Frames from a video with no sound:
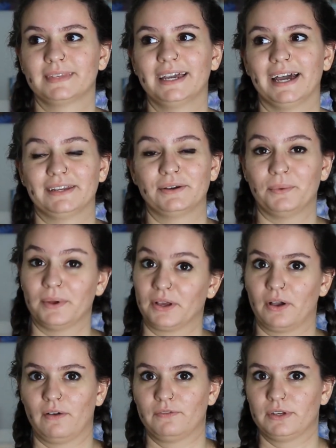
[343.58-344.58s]
I don't want to
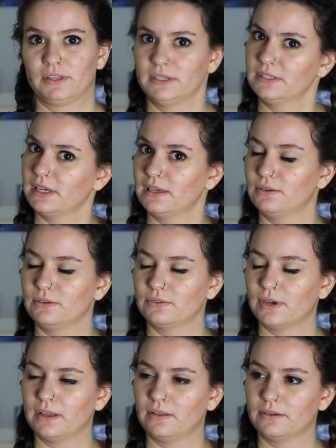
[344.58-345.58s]
confidently say you can
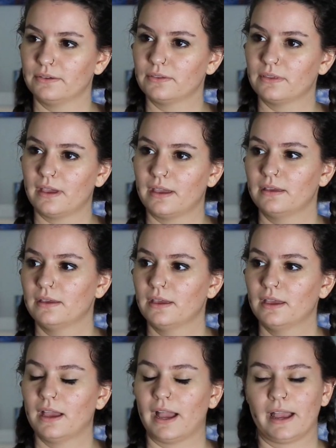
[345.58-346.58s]
dry it longer than that.
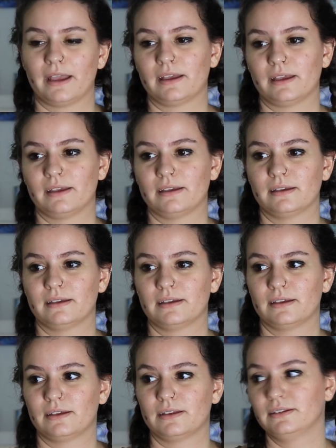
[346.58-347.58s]
I
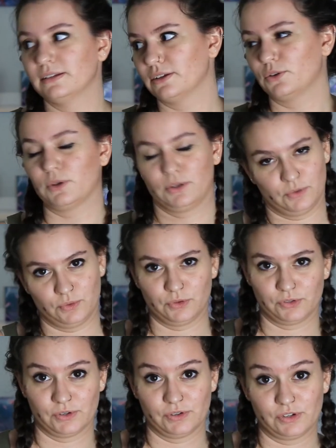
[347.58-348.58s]
did a quick Google
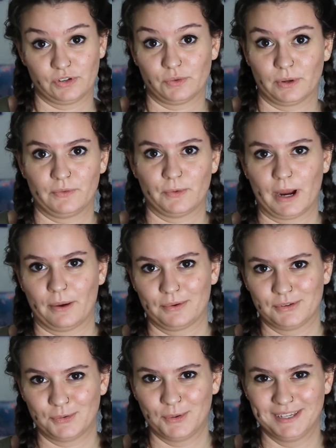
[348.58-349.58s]
search, and 24
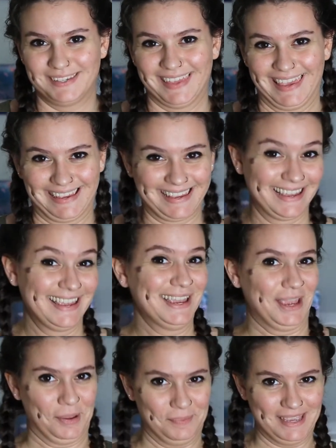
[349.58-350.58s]
hours was like
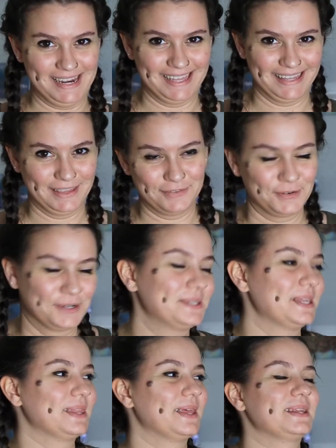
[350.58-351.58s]
immediately the first
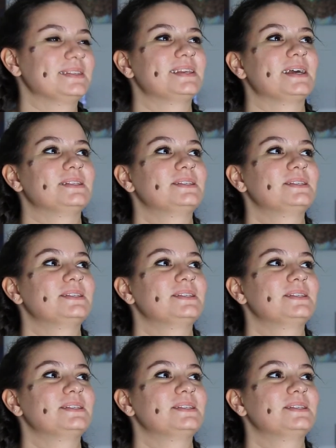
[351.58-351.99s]
thing that it said.